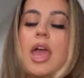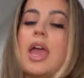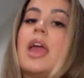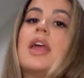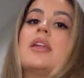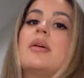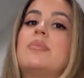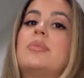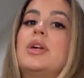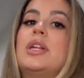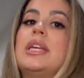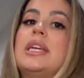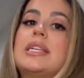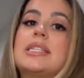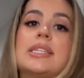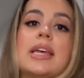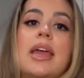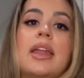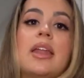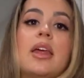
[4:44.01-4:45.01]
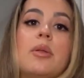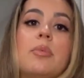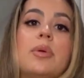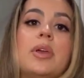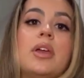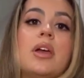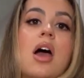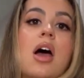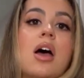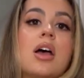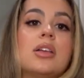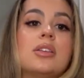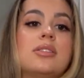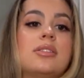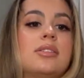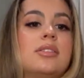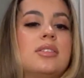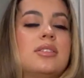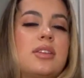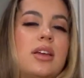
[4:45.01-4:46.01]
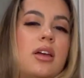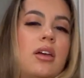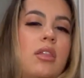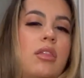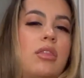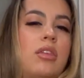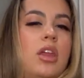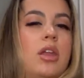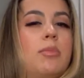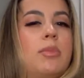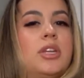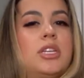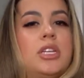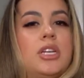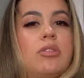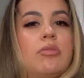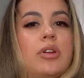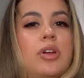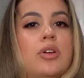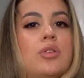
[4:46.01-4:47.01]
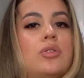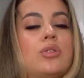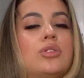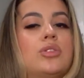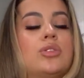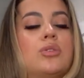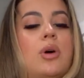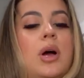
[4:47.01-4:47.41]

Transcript: and I'm really excited because this is like a thin material so